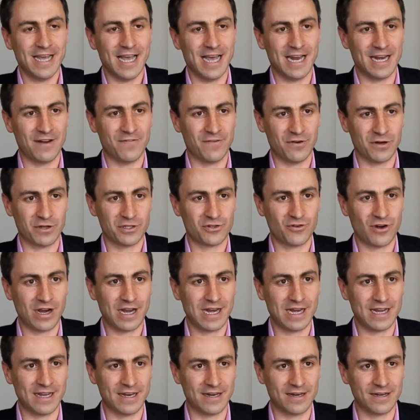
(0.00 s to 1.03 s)
And if an
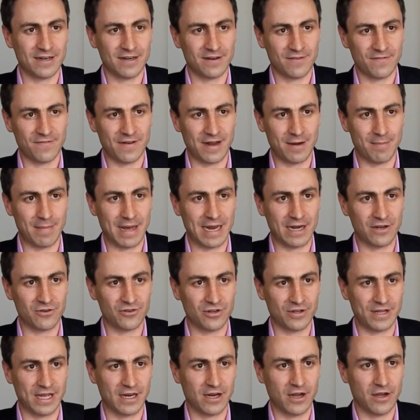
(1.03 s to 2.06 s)
Australian fund
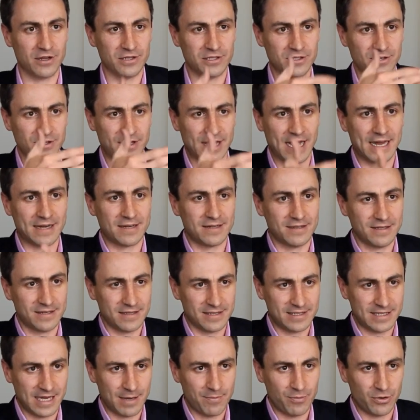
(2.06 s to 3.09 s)
manager then goes into that
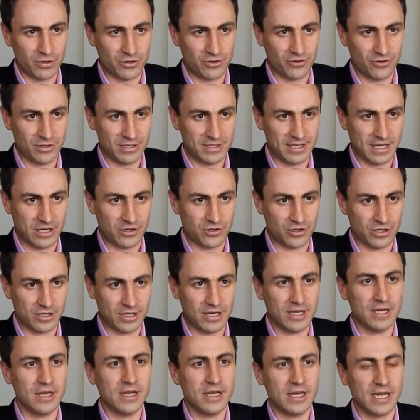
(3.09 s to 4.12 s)
separate
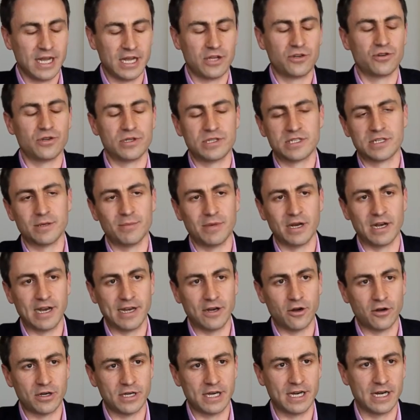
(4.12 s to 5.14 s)
jurisdiction, it should similarly
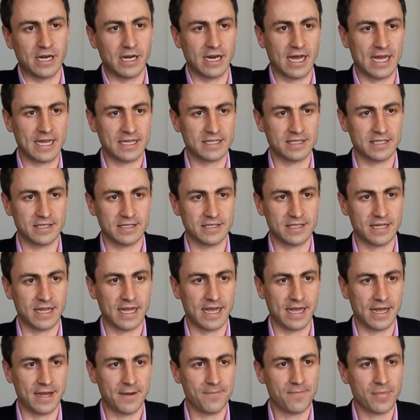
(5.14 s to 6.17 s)
not need a license
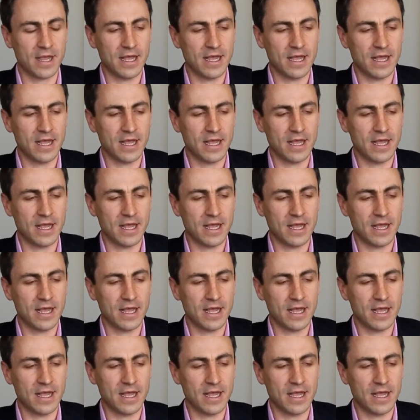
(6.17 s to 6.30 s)
there.